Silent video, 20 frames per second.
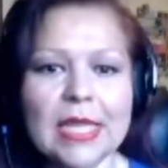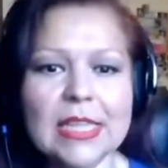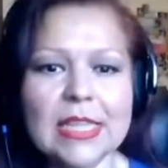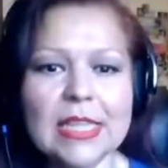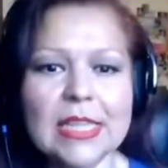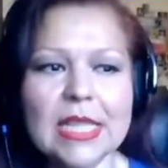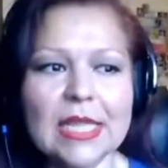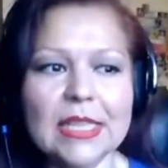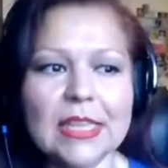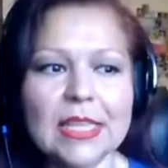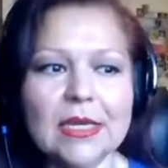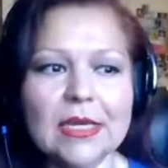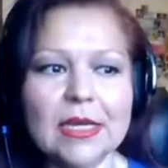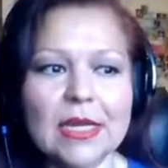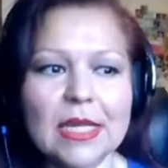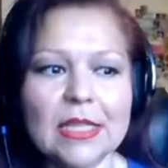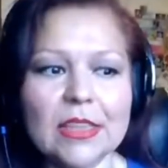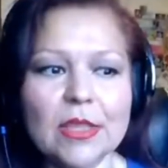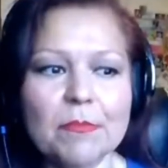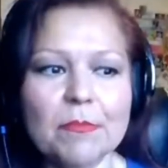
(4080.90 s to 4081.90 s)
then at
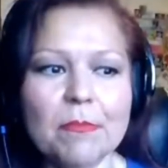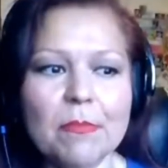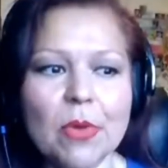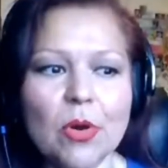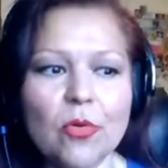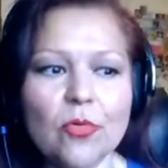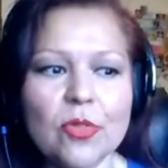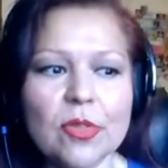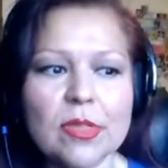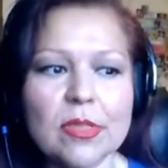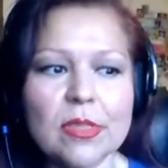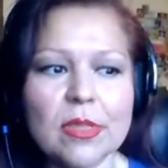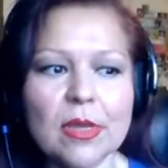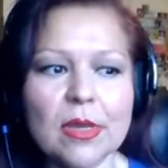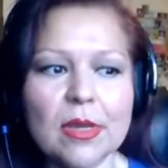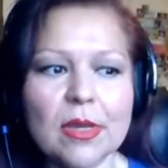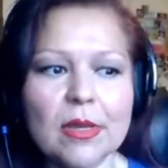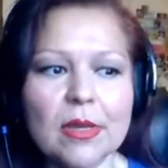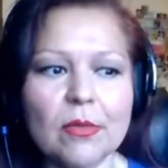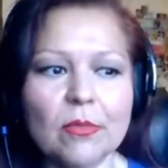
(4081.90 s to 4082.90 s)
the most
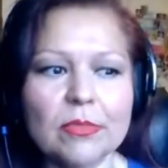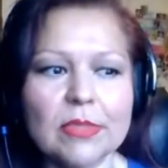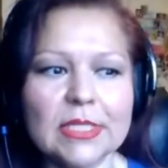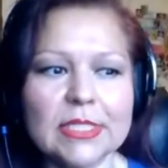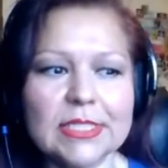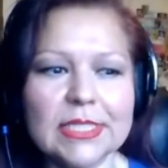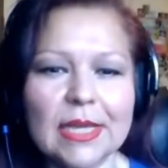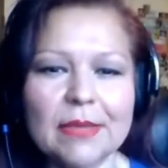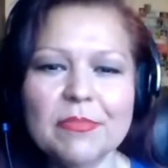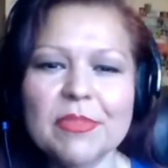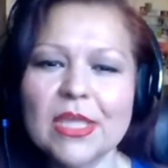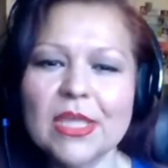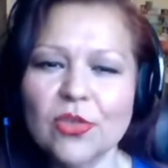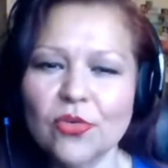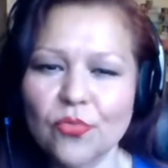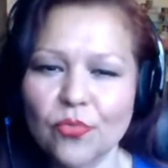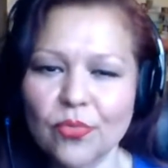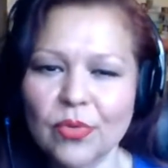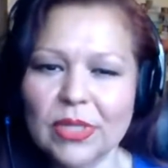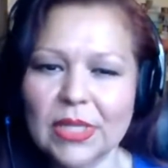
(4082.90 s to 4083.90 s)
the times that you
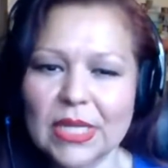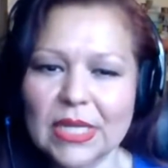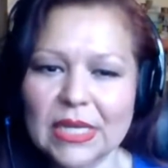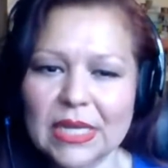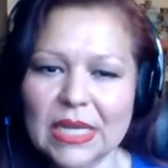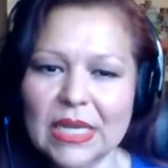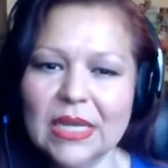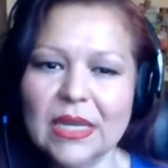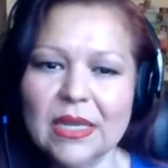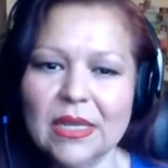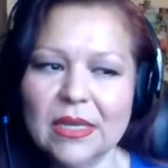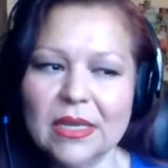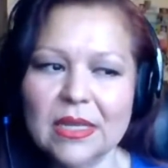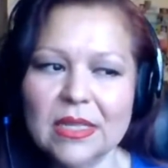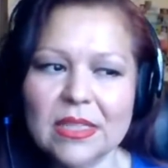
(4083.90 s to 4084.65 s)
really need it, it's